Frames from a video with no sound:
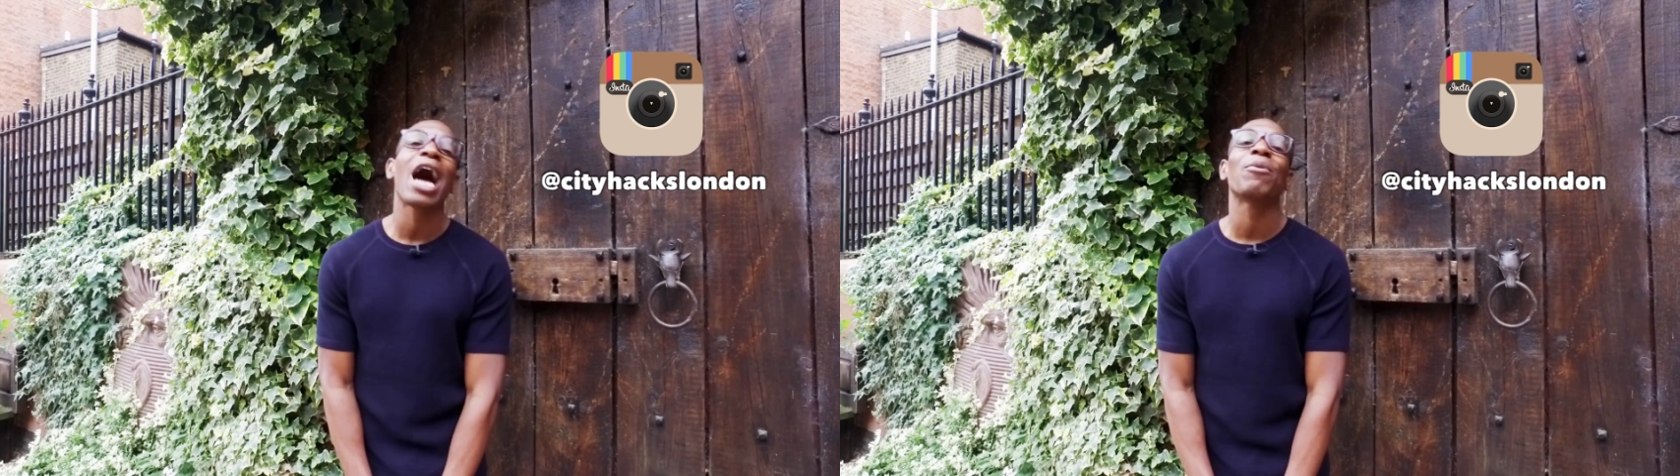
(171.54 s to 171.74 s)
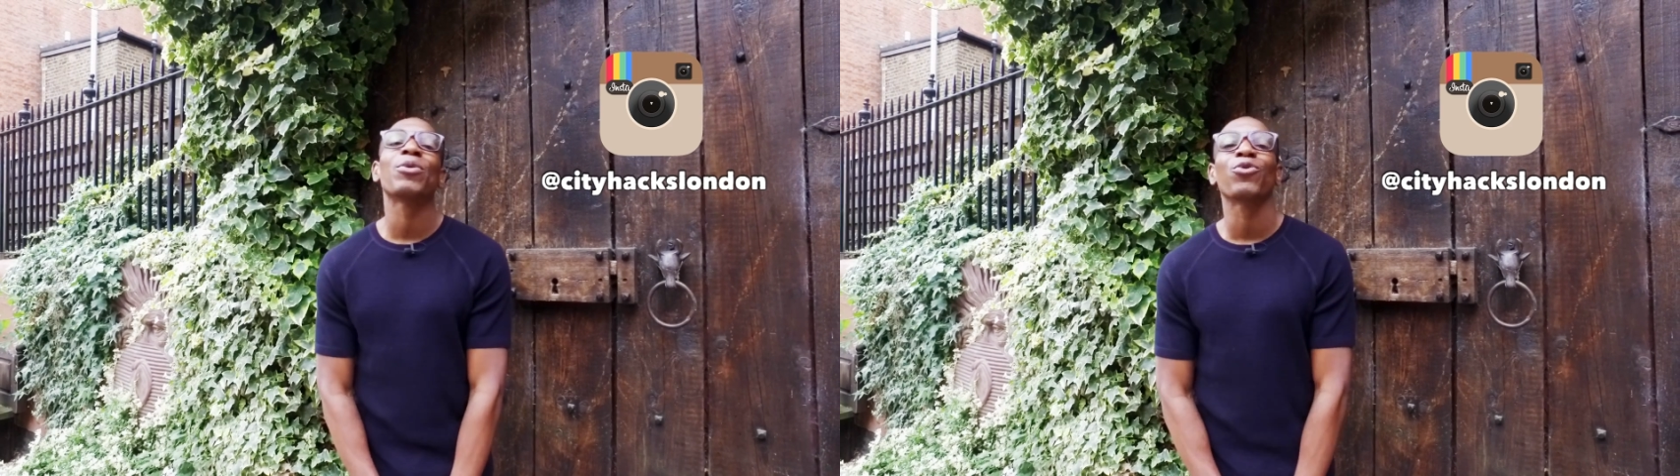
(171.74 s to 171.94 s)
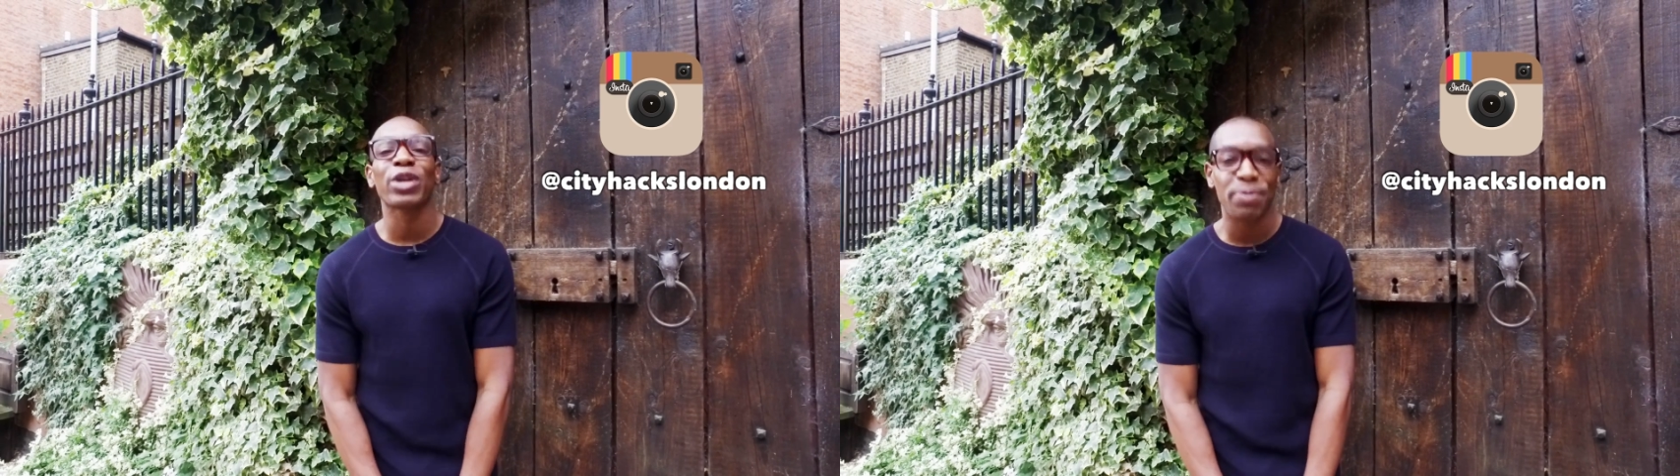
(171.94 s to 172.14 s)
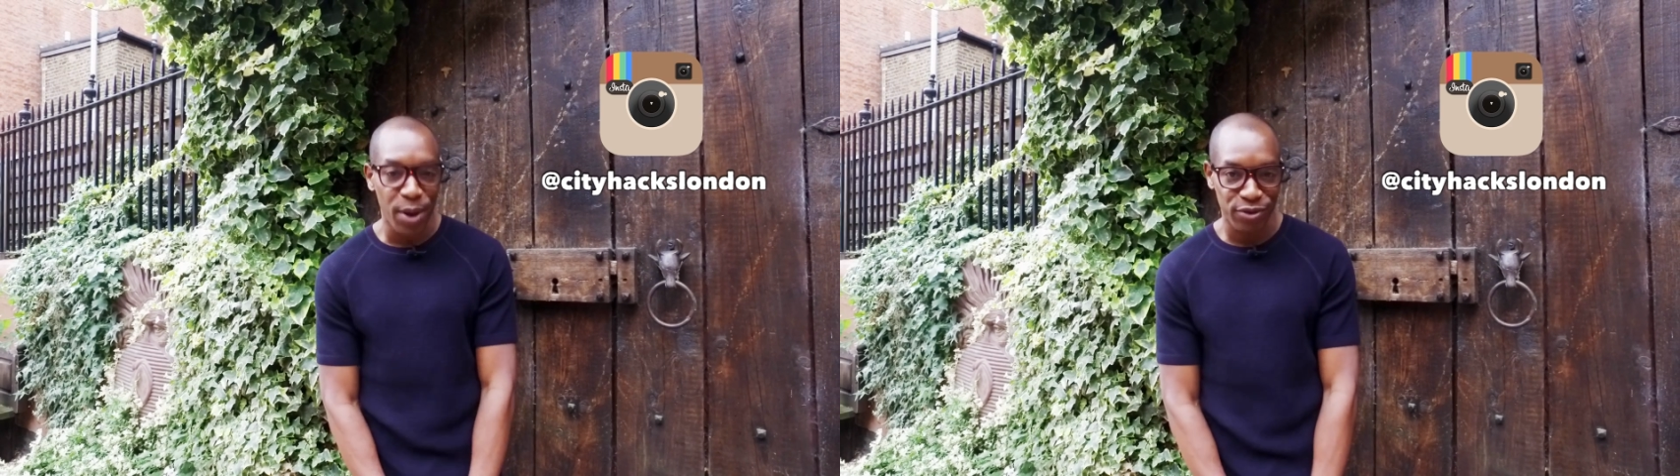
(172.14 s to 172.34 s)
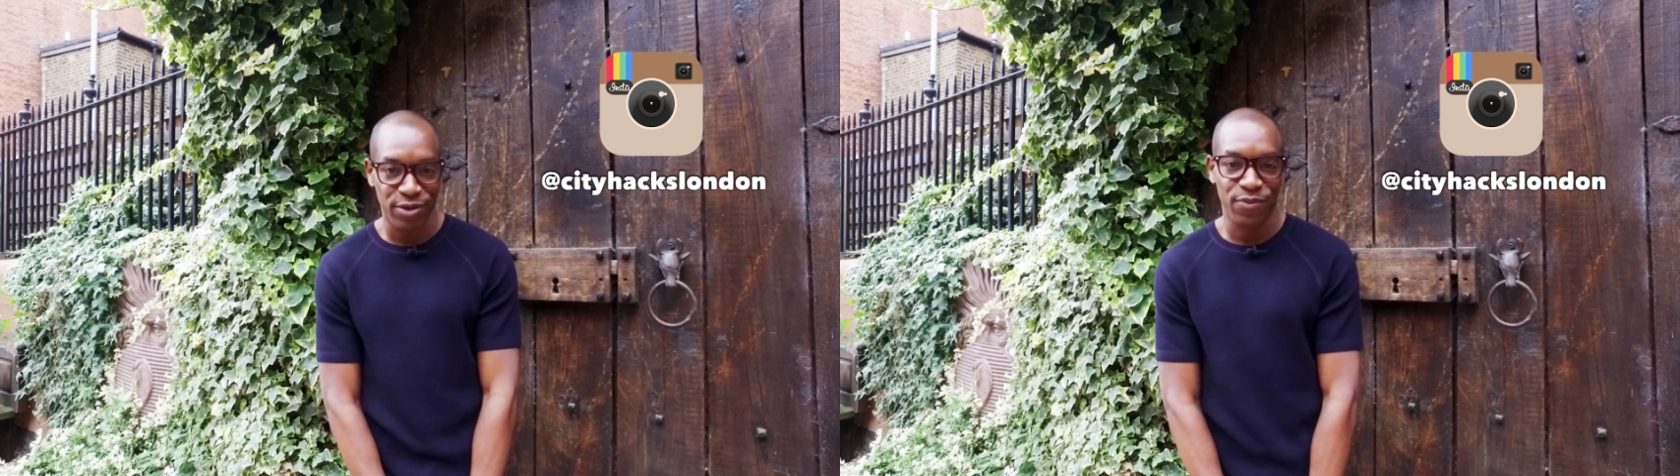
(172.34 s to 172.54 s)
and we will
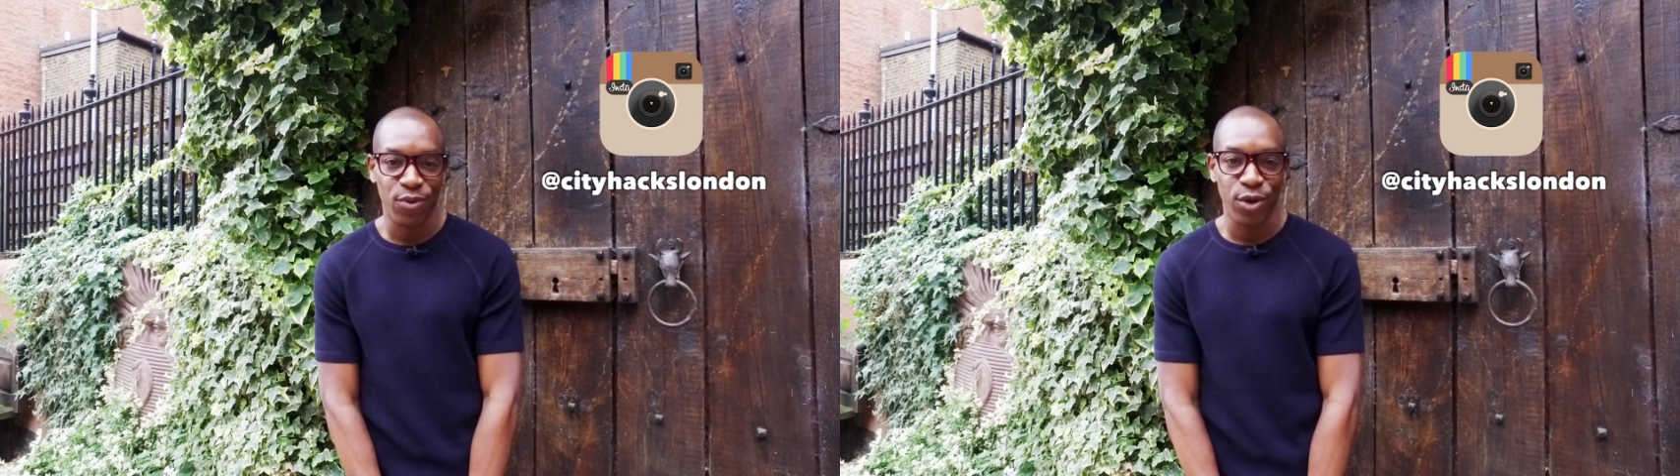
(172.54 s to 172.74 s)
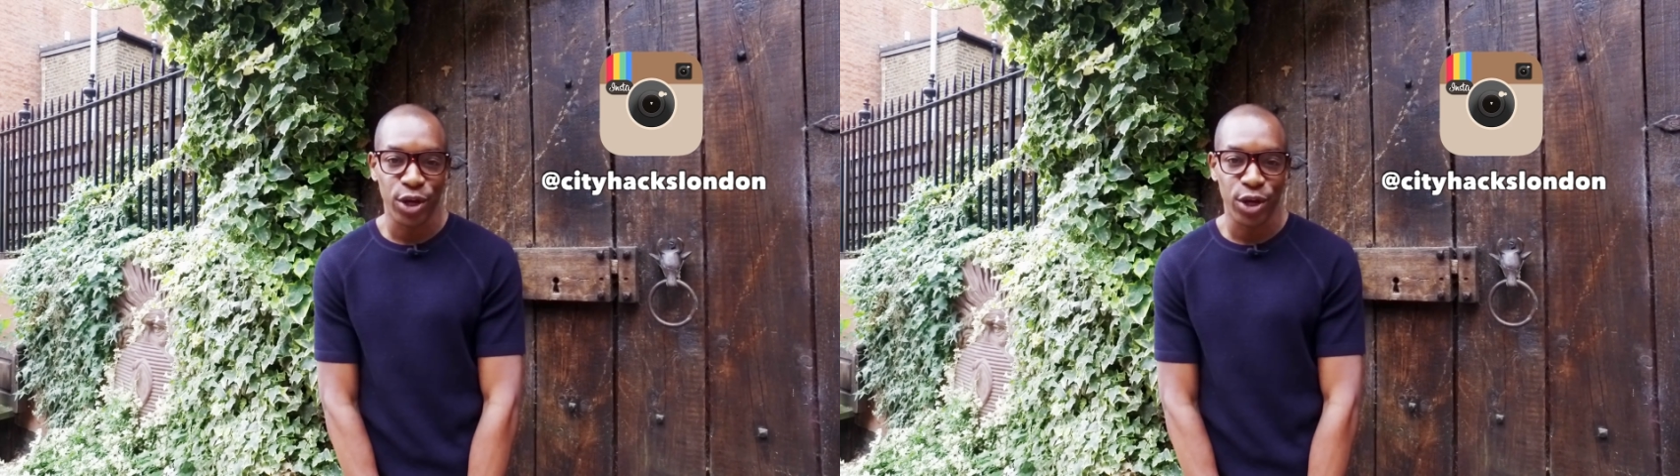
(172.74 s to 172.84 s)
repost it for